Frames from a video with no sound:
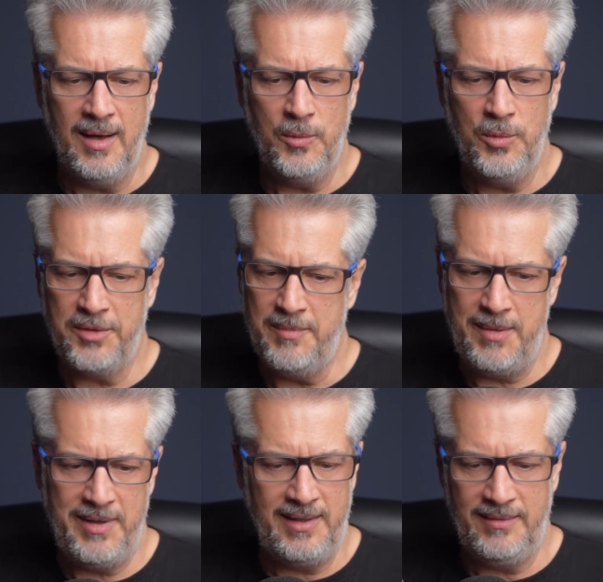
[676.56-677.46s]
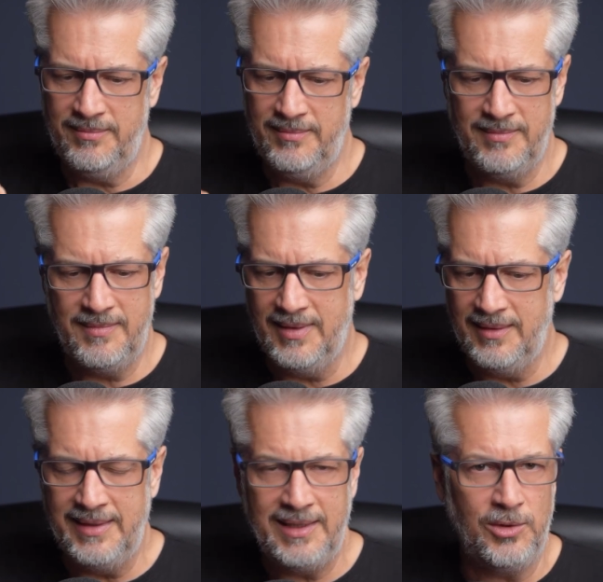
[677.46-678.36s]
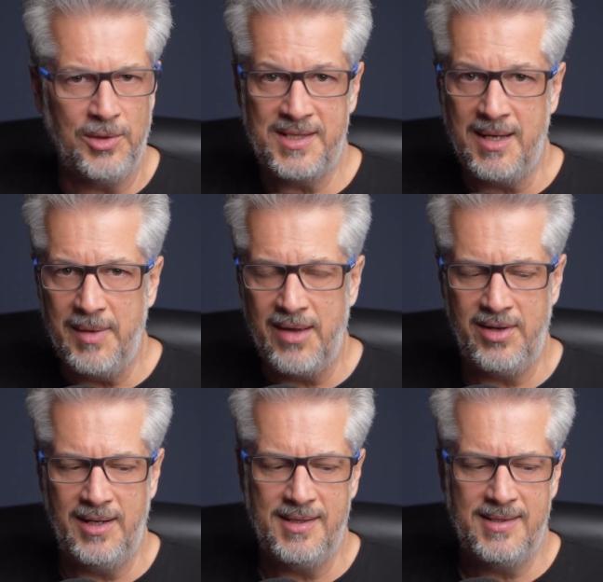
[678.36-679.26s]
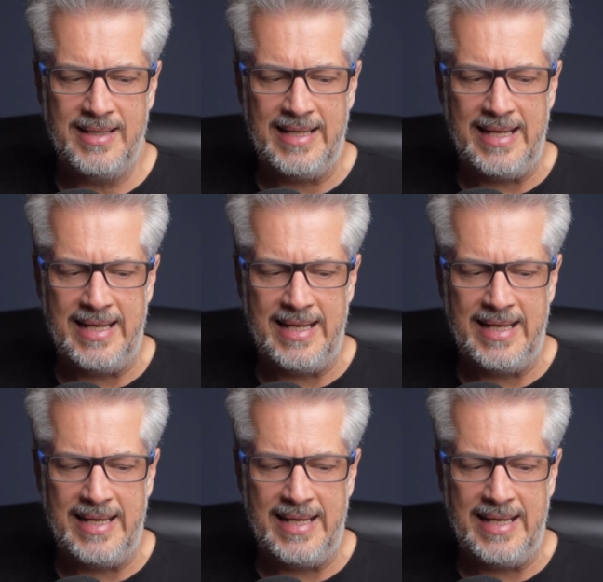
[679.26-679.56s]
with maybe little or some evidence